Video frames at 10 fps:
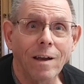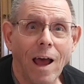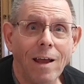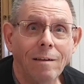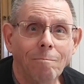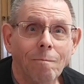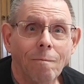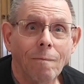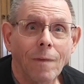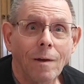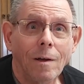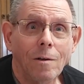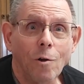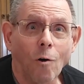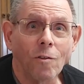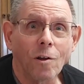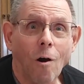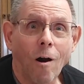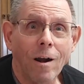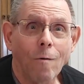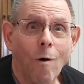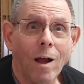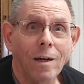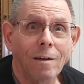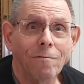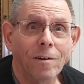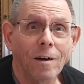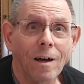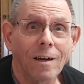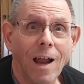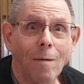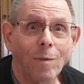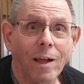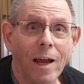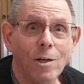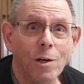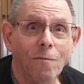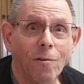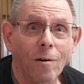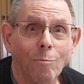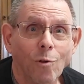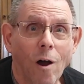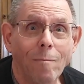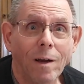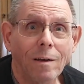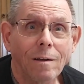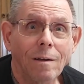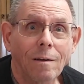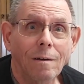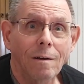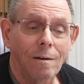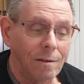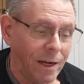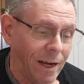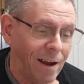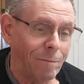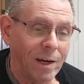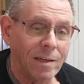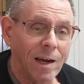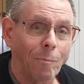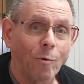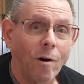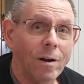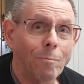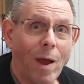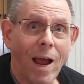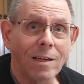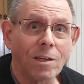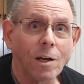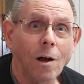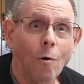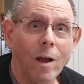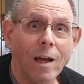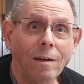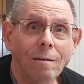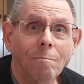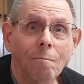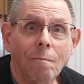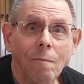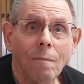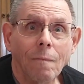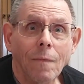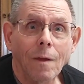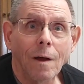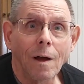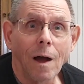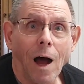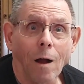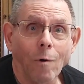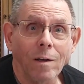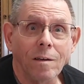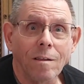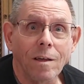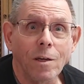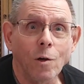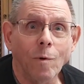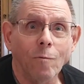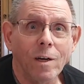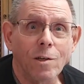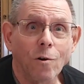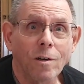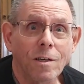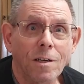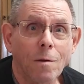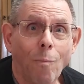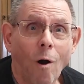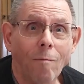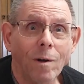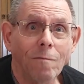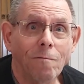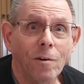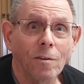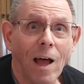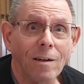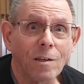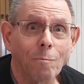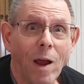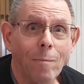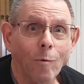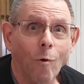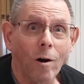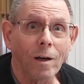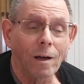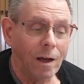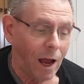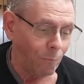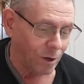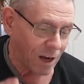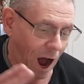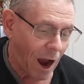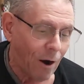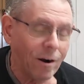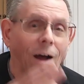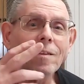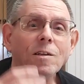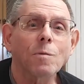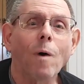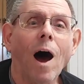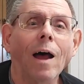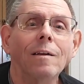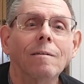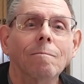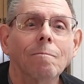one day, told the guard I wanted to fill out an application for employment. They gave me a temporary pass to go in. I went to the human resources department, filled out some paperwork, and was hired on the spot.